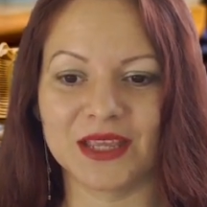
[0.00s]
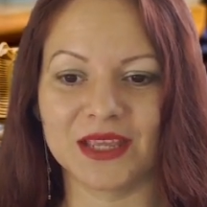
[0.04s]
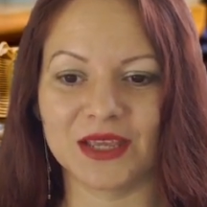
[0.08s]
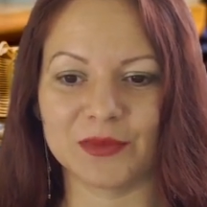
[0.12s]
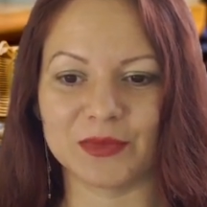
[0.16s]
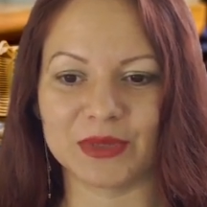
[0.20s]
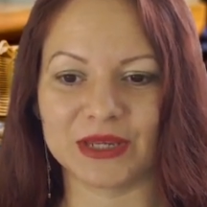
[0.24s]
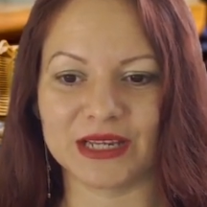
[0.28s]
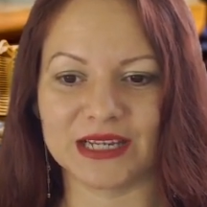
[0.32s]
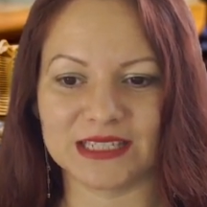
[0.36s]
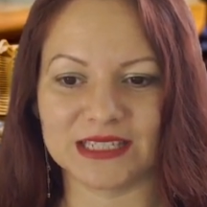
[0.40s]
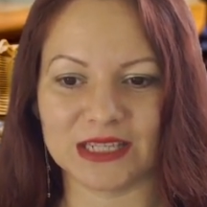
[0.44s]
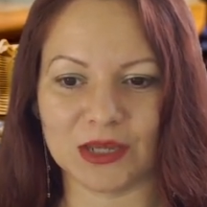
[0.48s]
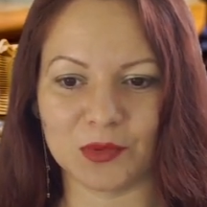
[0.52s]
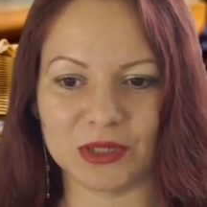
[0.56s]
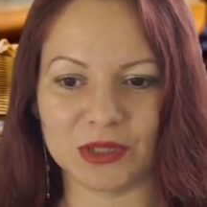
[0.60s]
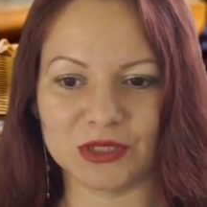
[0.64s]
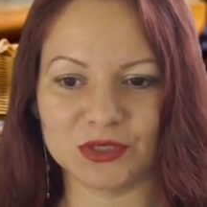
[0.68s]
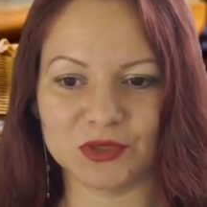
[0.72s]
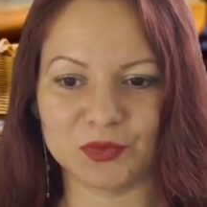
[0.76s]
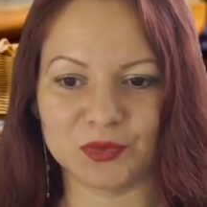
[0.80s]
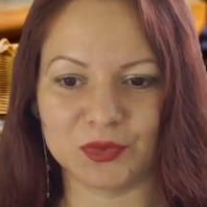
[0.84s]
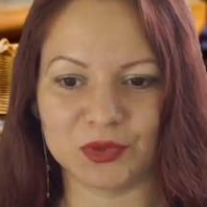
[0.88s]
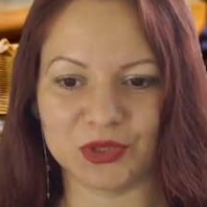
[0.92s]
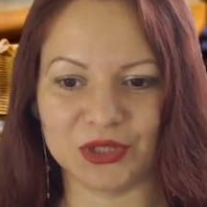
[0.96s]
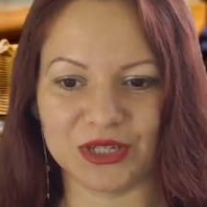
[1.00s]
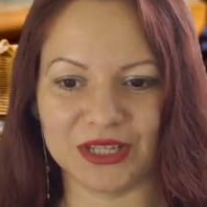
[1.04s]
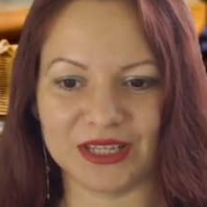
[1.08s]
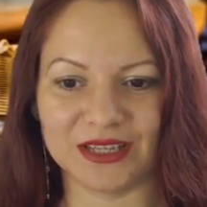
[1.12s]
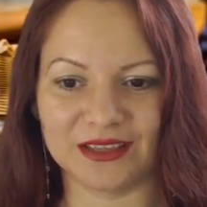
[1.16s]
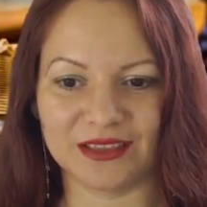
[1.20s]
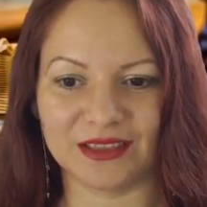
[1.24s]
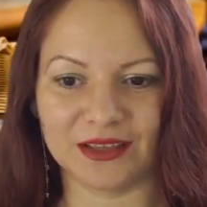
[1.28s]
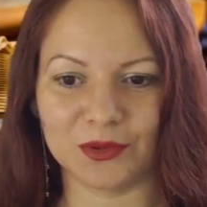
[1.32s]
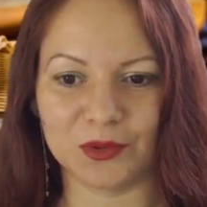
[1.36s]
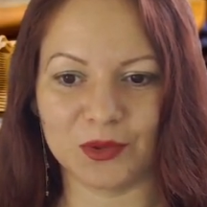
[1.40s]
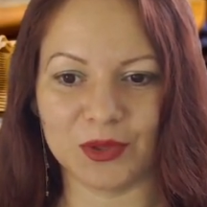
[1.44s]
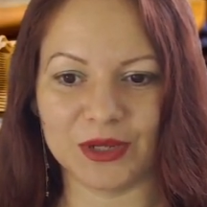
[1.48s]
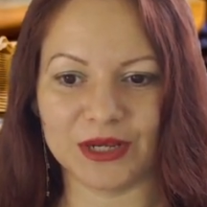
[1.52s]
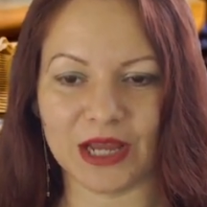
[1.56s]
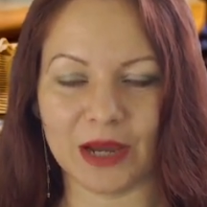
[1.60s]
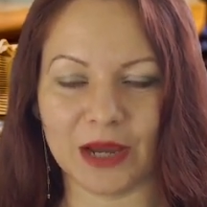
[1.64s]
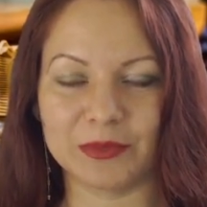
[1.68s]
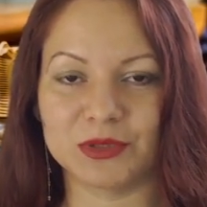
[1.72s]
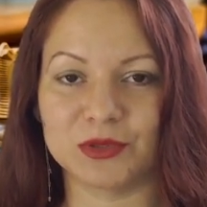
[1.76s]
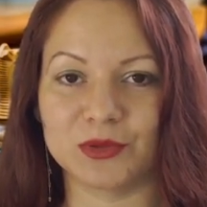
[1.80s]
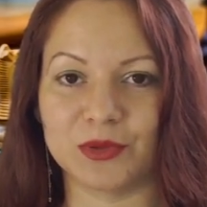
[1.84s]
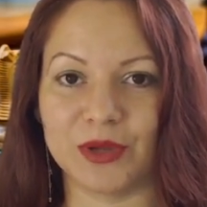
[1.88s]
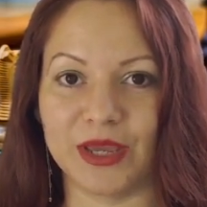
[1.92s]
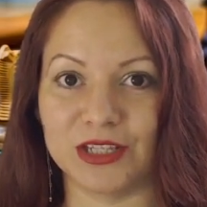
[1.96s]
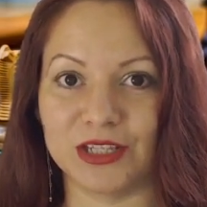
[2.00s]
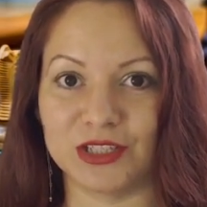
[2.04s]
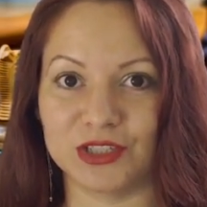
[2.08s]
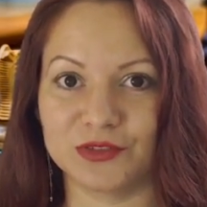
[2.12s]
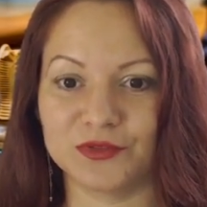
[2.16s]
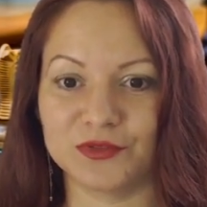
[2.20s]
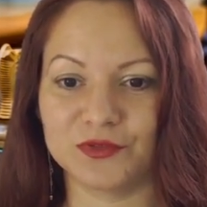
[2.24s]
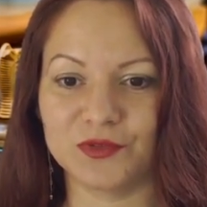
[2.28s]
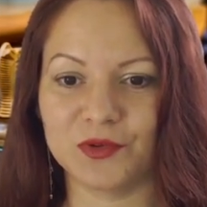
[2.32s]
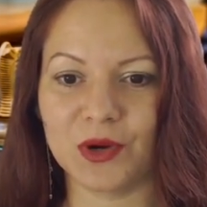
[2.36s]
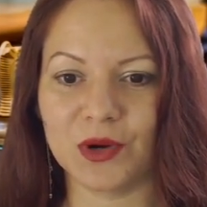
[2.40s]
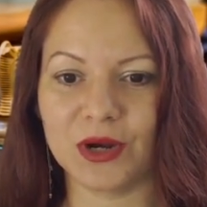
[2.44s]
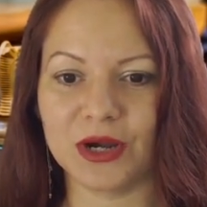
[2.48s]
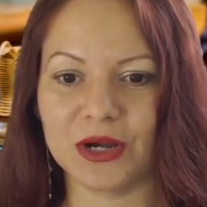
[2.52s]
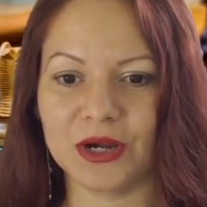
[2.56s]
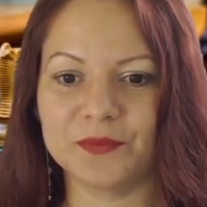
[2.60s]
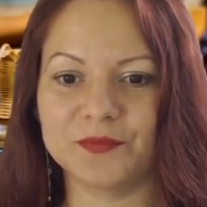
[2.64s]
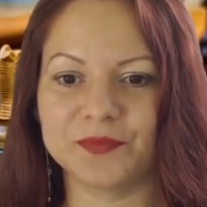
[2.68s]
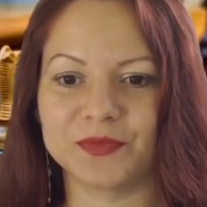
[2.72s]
because I want to bring the queen up to h4,